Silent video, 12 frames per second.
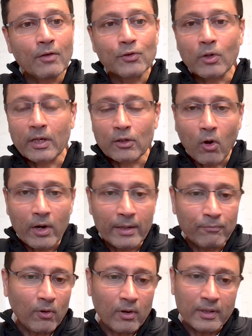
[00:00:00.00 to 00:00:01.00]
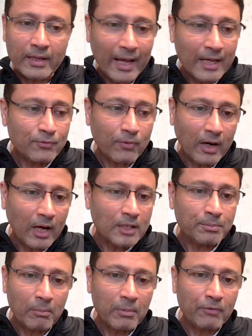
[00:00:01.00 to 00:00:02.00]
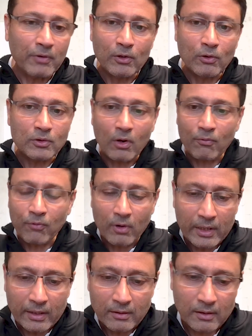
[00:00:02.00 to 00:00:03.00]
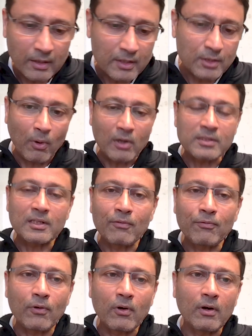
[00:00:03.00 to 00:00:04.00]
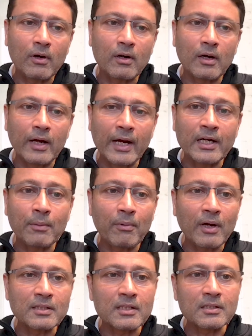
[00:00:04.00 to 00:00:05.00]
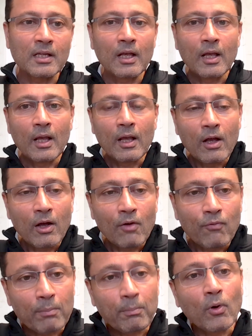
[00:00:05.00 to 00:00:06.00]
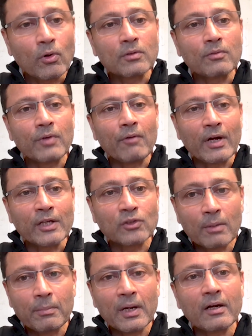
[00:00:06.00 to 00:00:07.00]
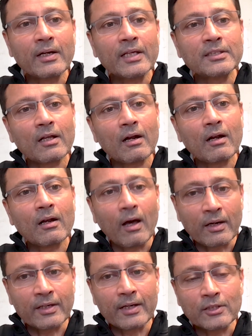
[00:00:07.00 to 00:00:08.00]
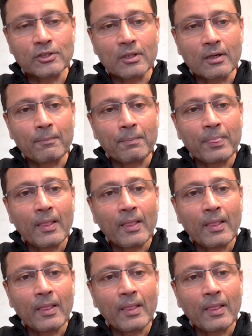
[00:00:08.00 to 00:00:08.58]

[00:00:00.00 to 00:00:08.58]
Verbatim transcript: You can call it for DAS for large public venues or for uh, small cell for uh, enterprises. For both, we have actually built a digital architecture.